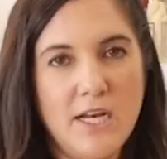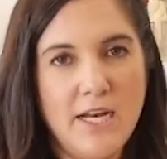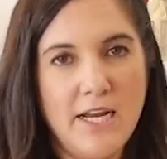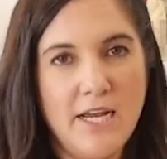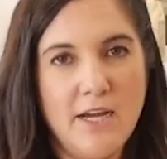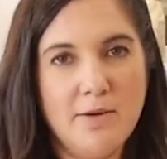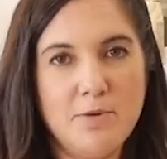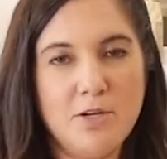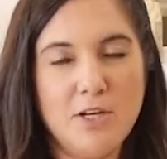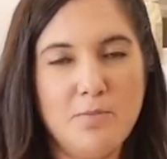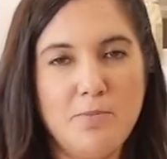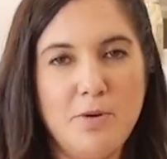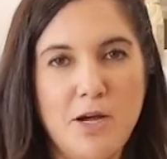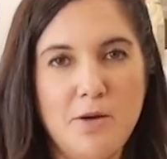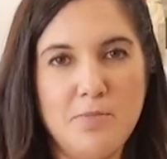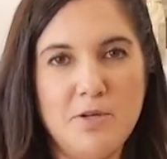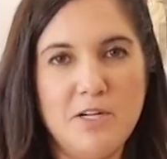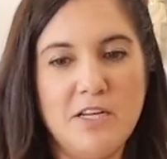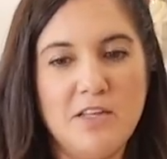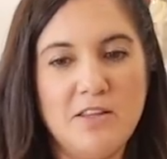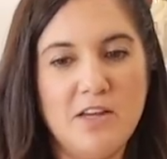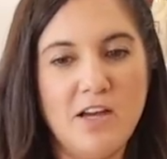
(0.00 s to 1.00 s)
Now I'm going to
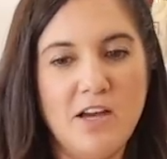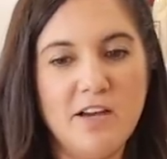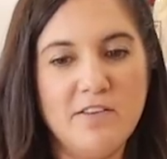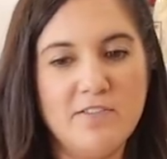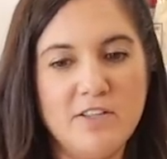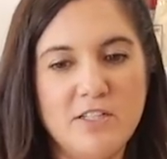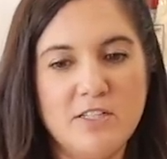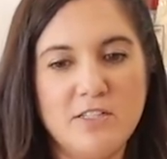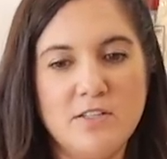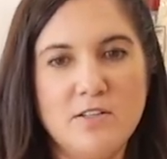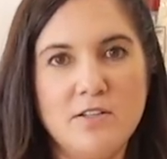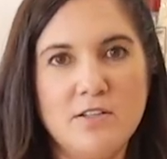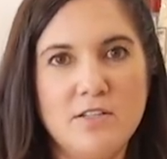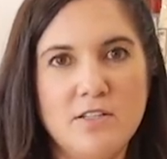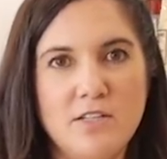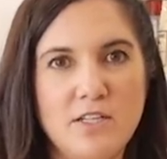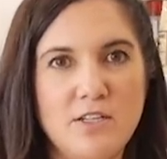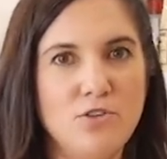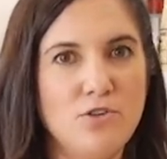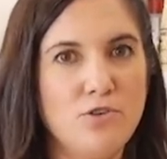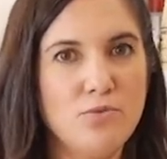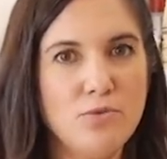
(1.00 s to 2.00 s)
pop it in the oven,
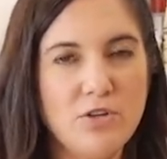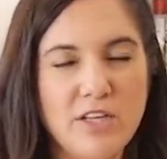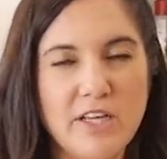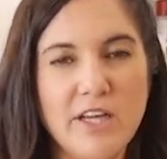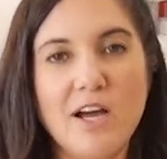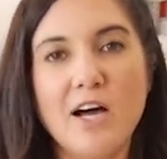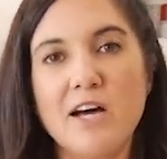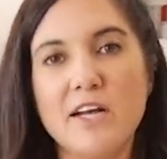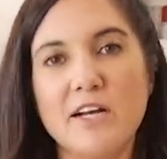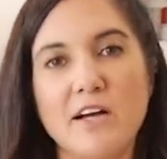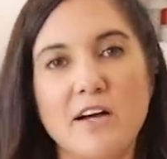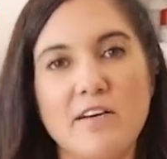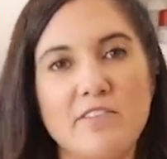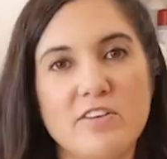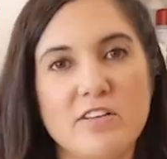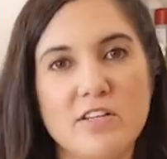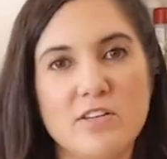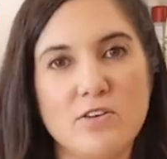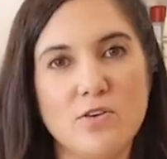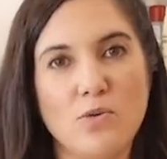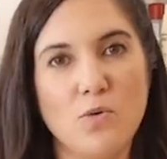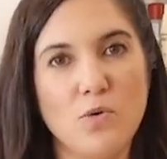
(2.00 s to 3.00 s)
either a really hot
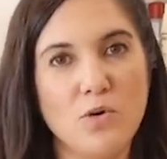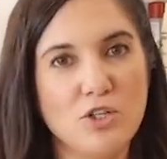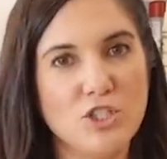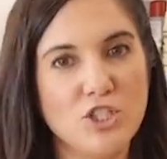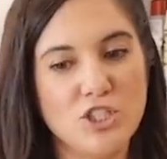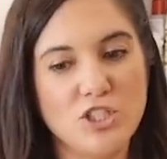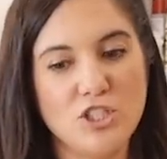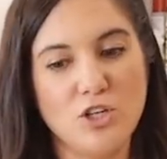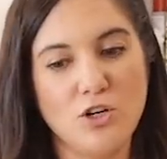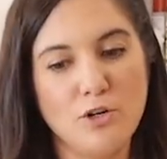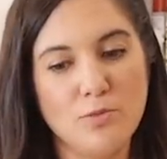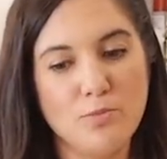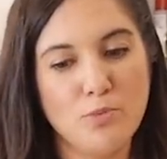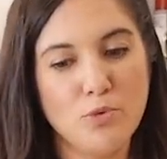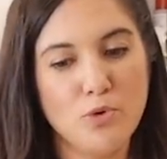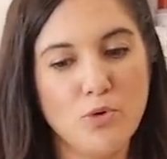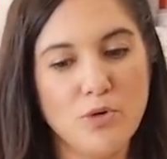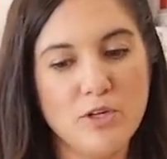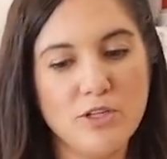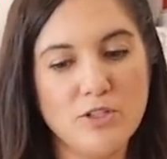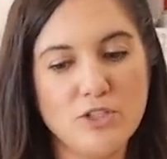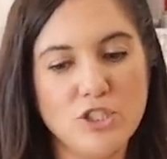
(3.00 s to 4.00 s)
oven or just on
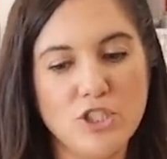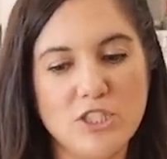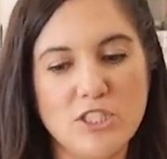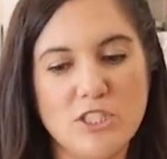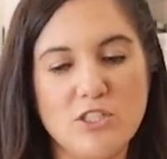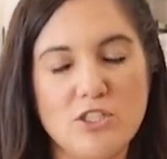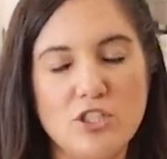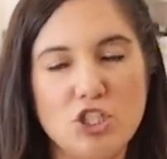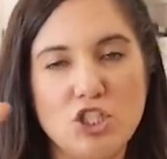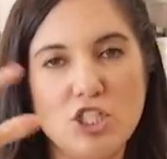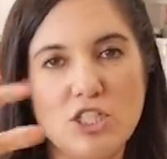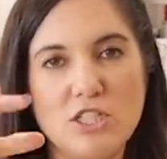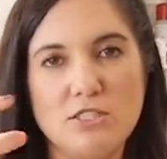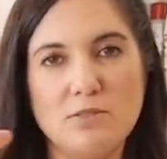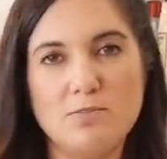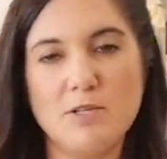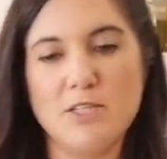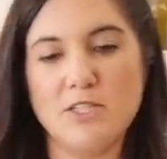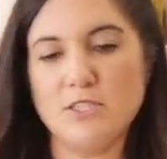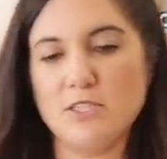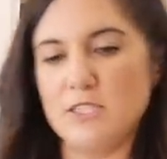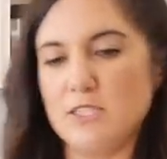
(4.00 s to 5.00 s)
broil, just till the cheese
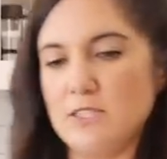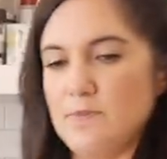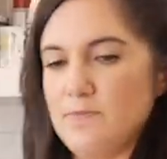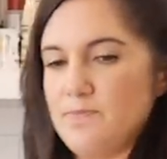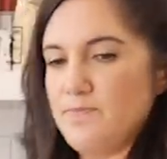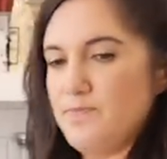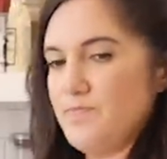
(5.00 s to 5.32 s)
melts.